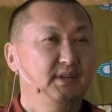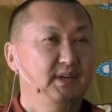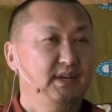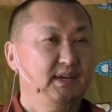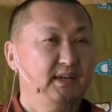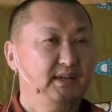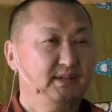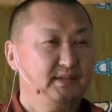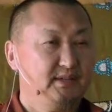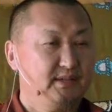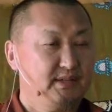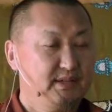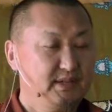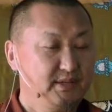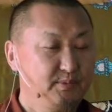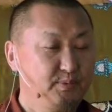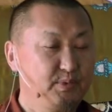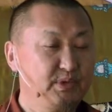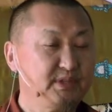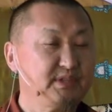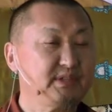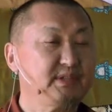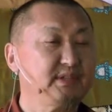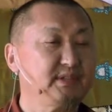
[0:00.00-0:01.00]
And
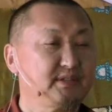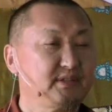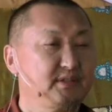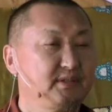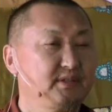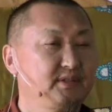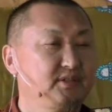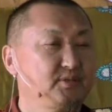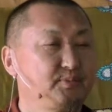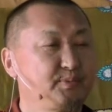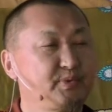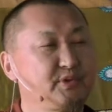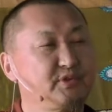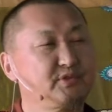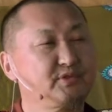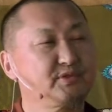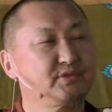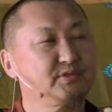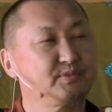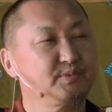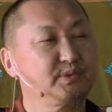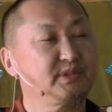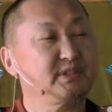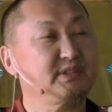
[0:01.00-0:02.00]
this
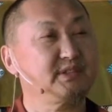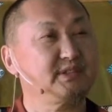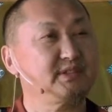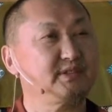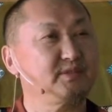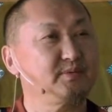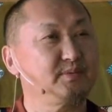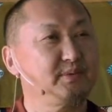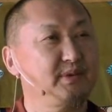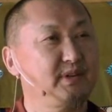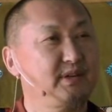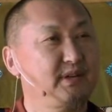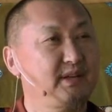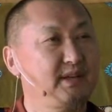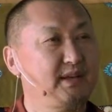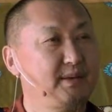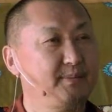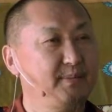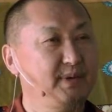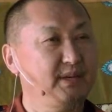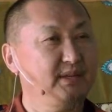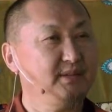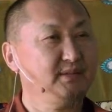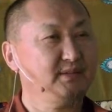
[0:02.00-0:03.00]
person visited one
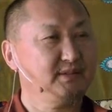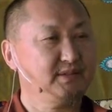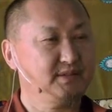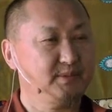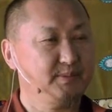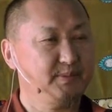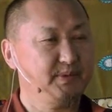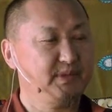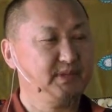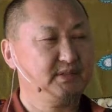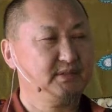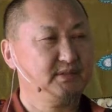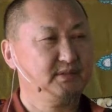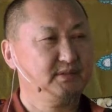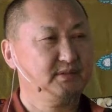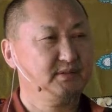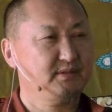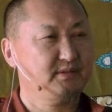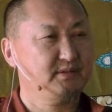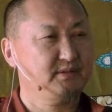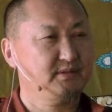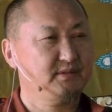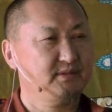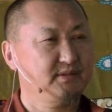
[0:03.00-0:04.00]
Lama in Tibet
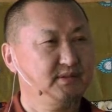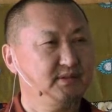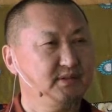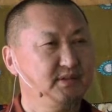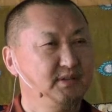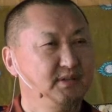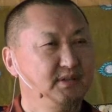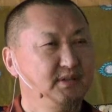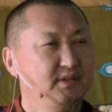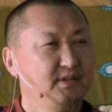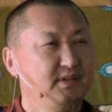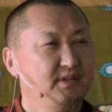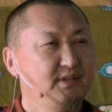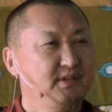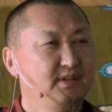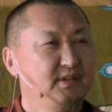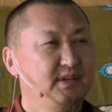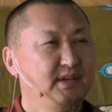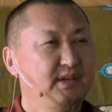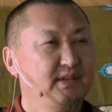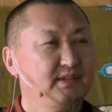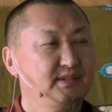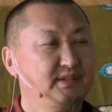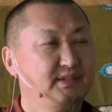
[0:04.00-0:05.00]

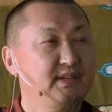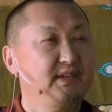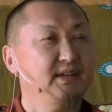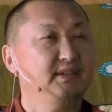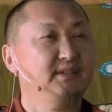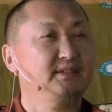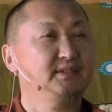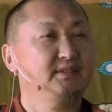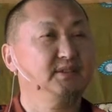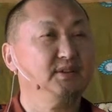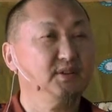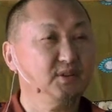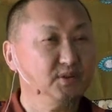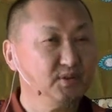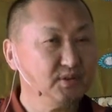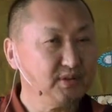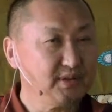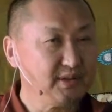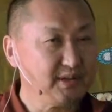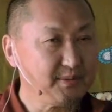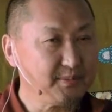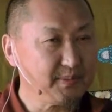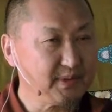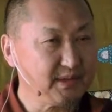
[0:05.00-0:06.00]
and says, oh
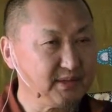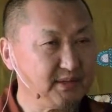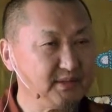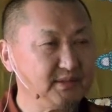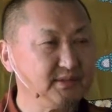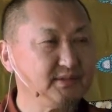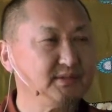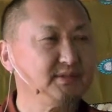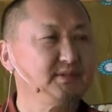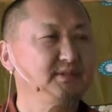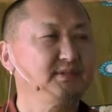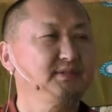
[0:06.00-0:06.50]
Lama,